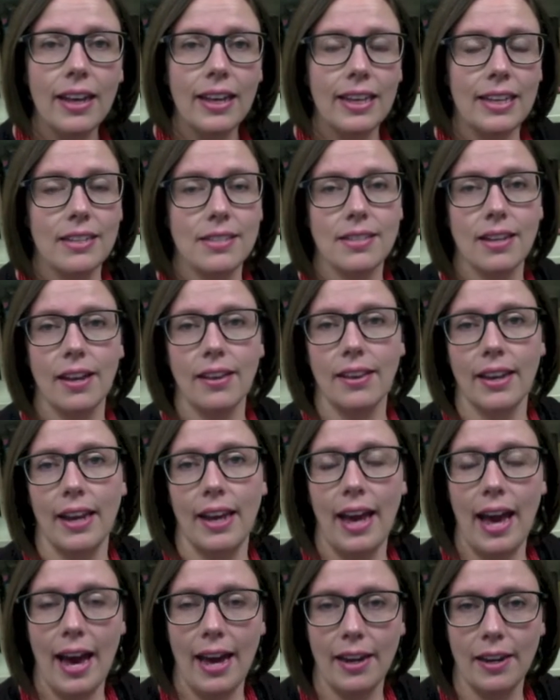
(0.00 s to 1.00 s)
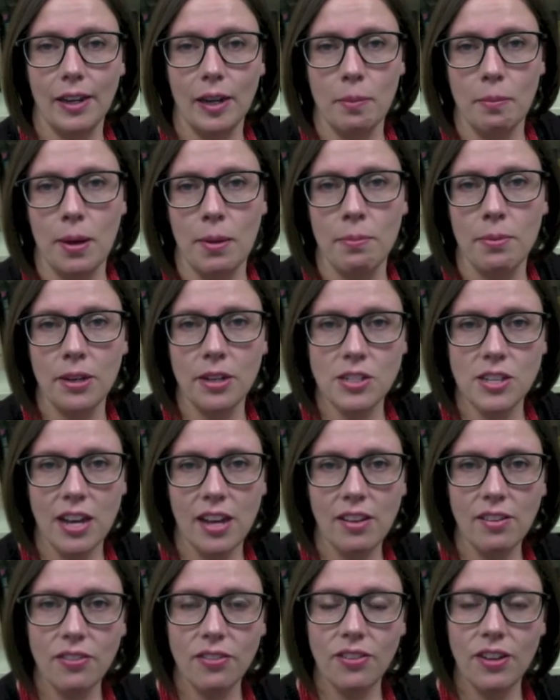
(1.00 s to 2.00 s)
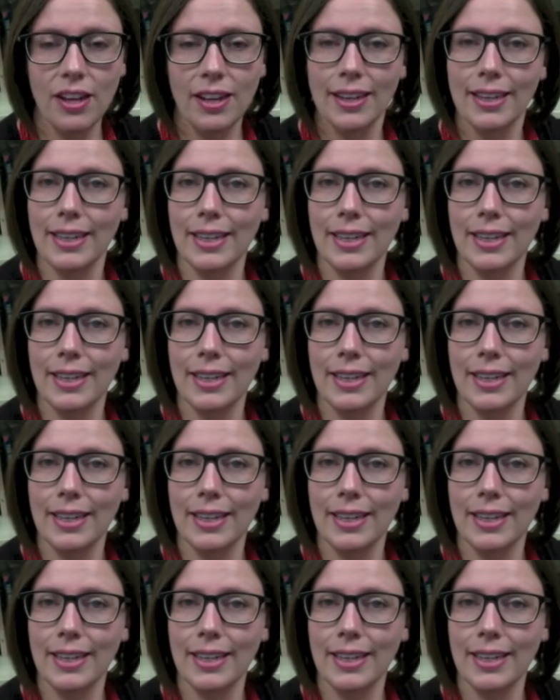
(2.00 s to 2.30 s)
He saw that I had it on my bookshelf.